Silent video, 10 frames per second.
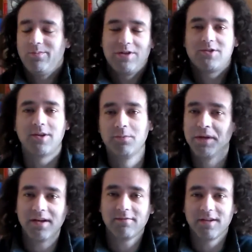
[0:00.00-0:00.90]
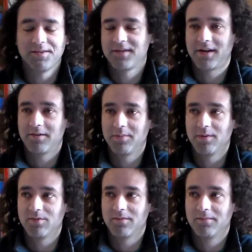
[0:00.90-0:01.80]
We just don't think of things like other
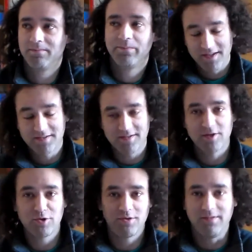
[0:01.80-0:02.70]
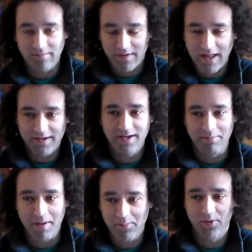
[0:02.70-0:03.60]
people. This should
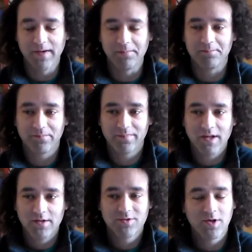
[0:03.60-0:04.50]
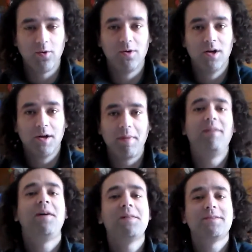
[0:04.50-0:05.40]
validate my point. So
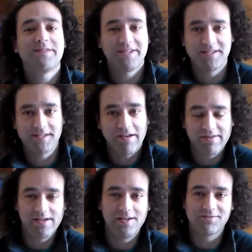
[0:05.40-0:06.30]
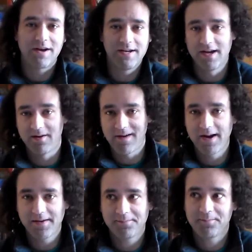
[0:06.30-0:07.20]
my father's in his 70s right now,
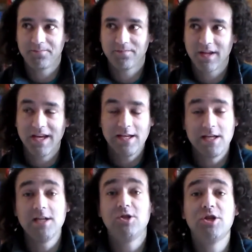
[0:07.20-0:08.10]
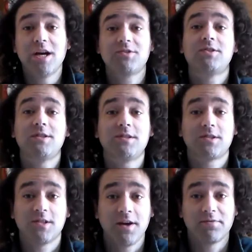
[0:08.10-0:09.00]
right? He just
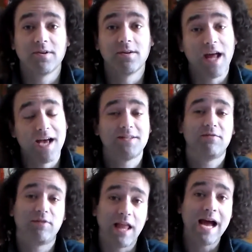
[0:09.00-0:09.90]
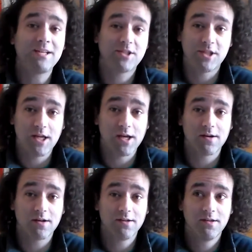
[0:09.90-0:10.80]
discovered as of last
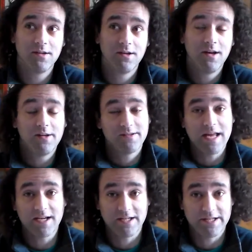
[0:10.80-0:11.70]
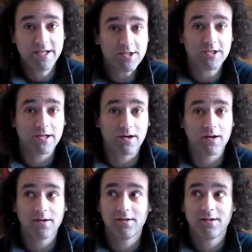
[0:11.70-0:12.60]
year that
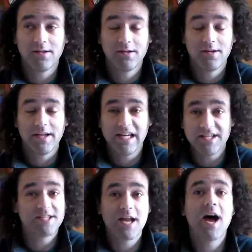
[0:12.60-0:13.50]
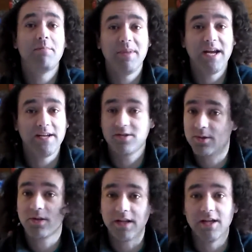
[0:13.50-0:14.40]
conditioner is not made
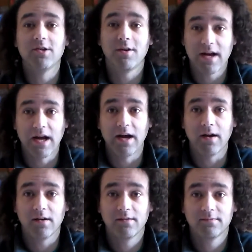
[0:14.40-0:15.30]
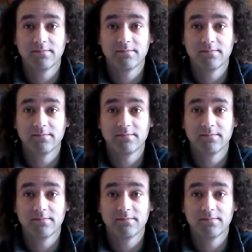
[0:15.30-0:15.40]
to clean your hair.